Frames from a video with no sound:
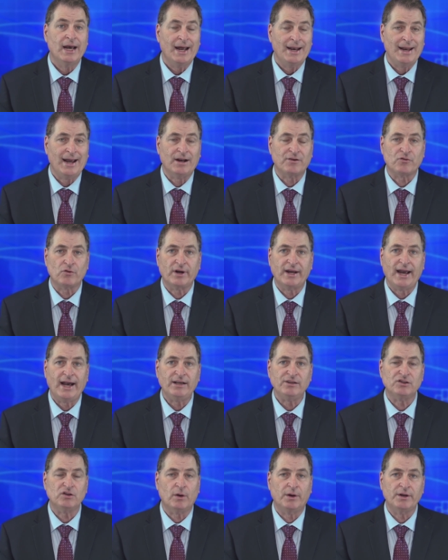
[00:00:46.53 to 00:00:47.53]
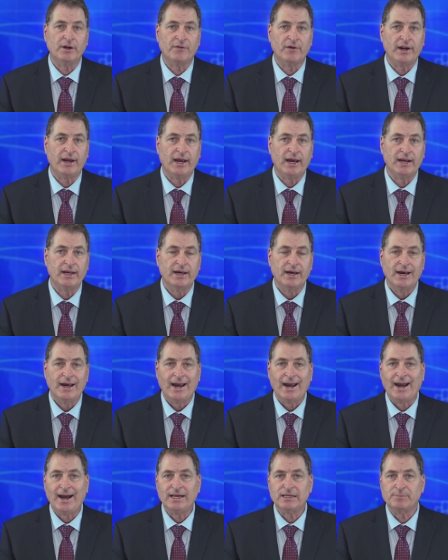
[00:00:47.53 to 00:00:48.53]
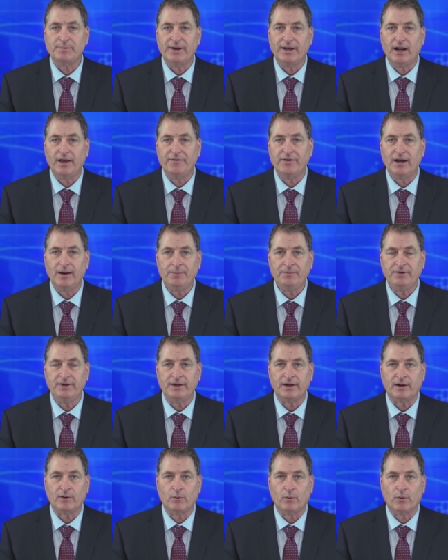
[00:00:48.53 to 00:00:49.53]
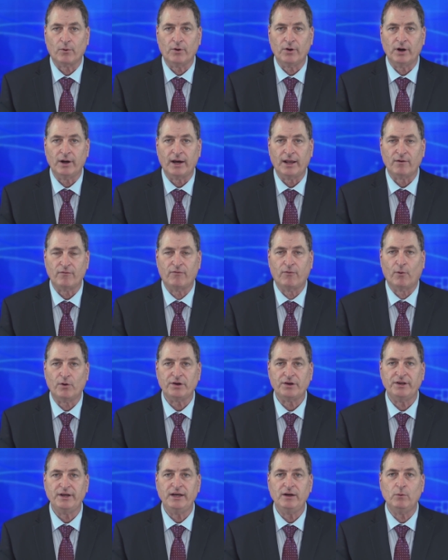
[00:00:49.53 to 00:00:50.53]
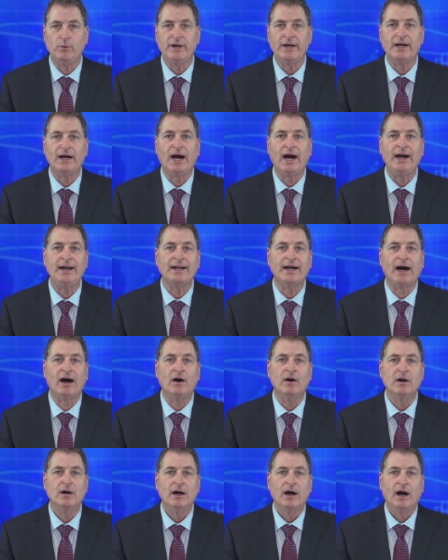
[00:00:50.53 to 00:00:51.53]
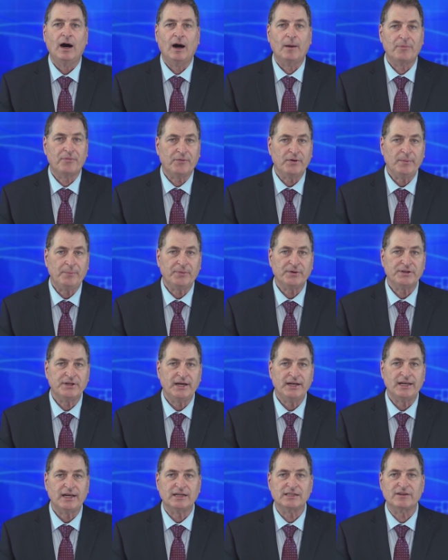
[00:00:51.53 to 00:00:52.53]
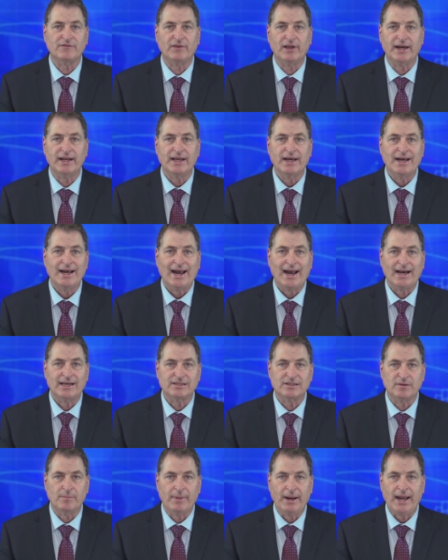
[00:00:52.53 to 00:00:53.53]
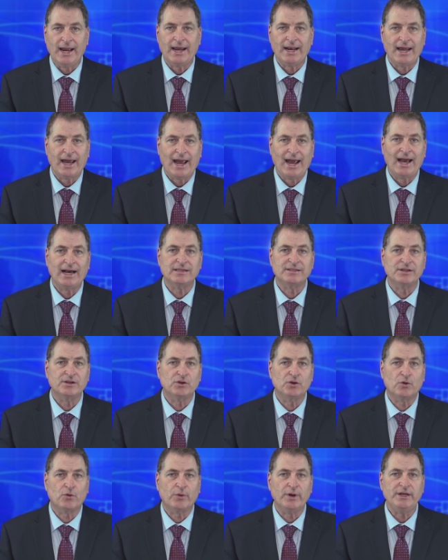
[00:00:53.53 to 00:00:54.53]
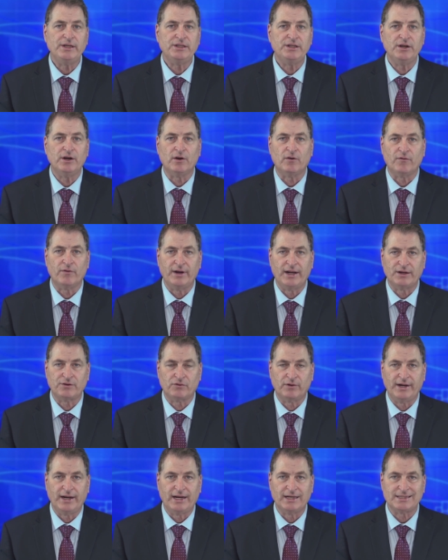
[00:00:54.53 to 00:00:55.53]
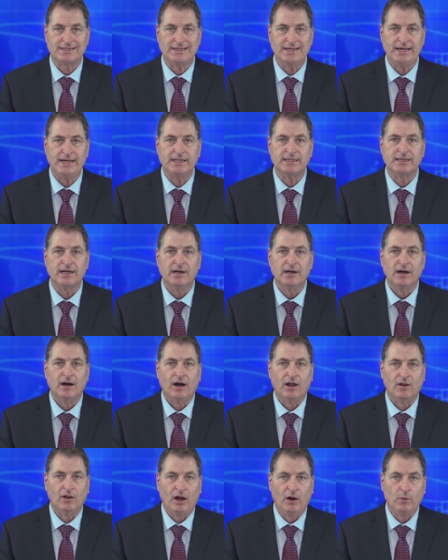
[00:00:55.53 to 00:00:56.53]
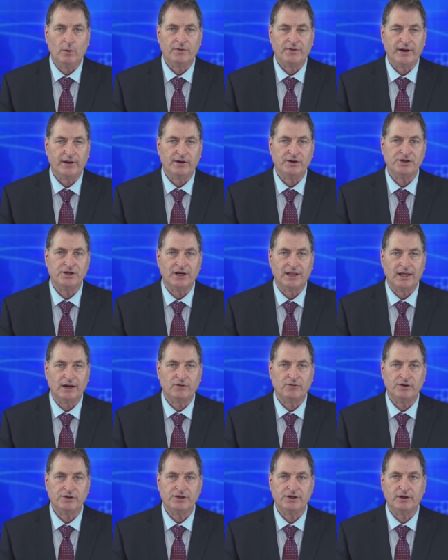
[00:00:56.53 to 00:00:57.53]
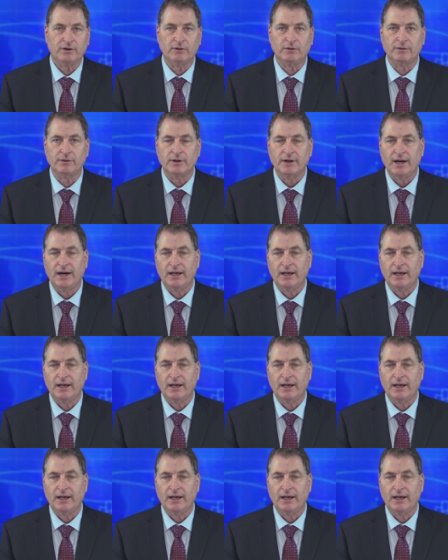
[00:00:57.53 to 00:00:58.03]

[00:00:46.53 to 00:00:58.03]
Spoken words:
Natural gas, on the other hand, has been on the uptick. We're at a 14-week high now, up 3% as of late, as demand has increased here for natural gas needs, along with energy, electrical